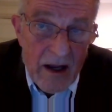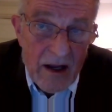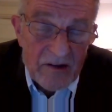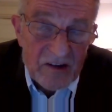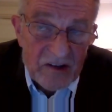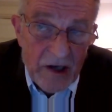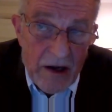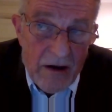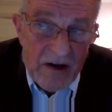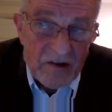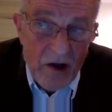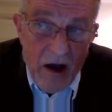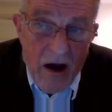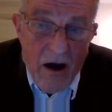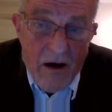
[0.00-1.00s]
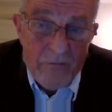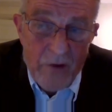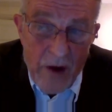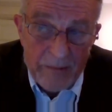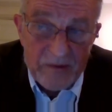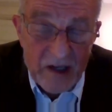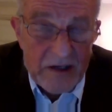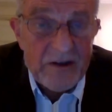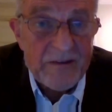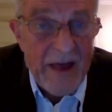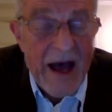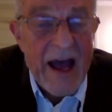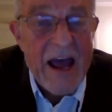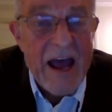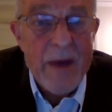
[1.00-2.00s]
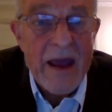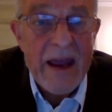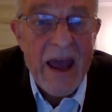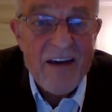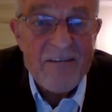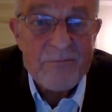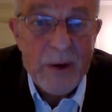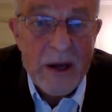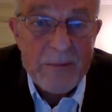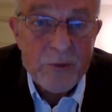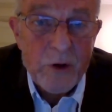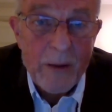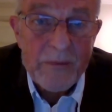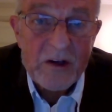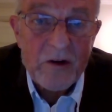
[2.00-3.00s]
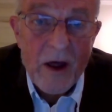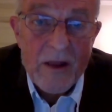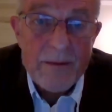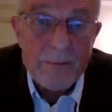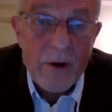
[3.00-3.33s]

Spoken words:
series of representatives of the IMA have been prominent in